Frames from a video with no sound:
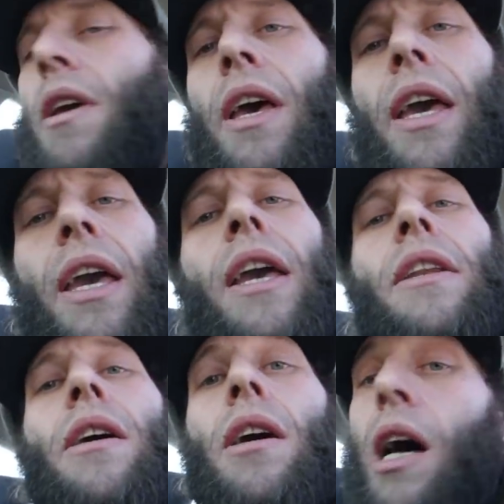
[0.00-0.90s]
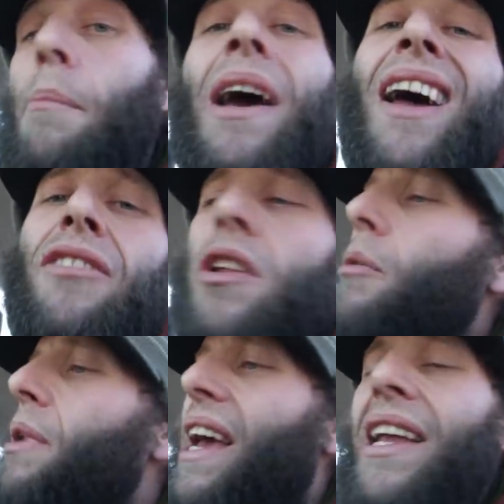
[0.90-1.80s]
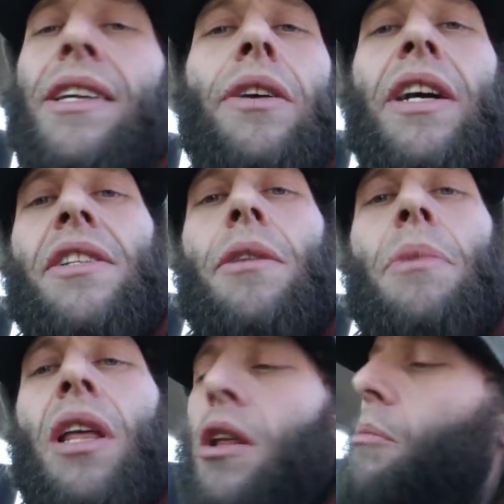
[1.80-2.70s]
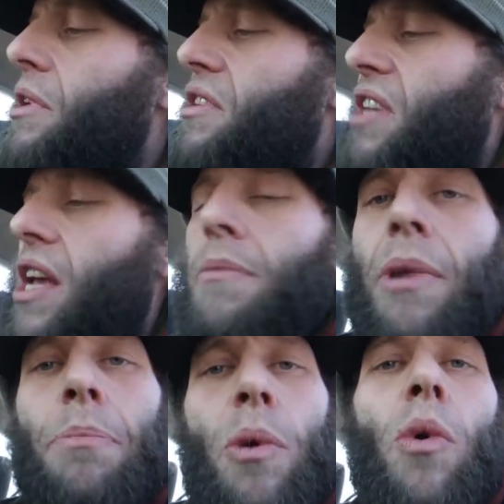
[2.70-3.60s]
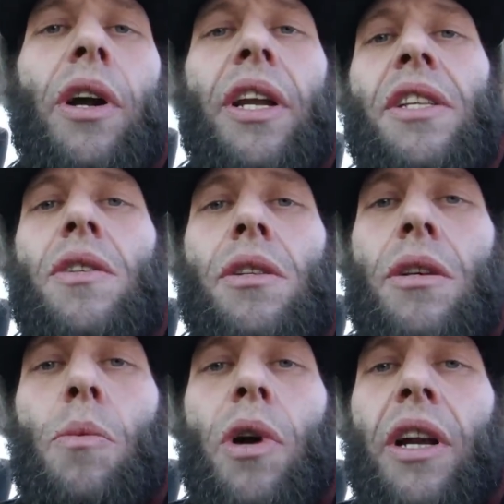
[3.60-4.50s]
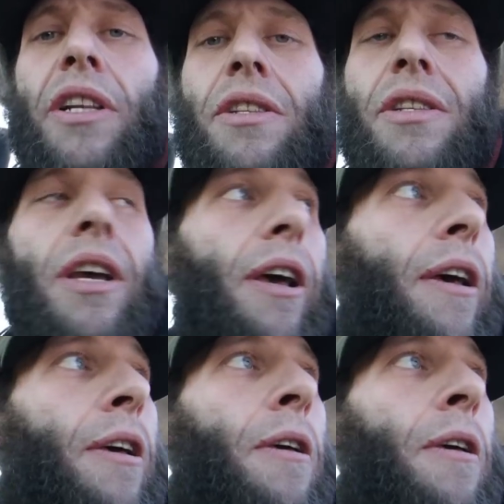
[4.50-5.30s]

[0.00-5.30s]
And uh, I might have a little bit of Antichrist in me. A little bit of Satan might be working its working its uh,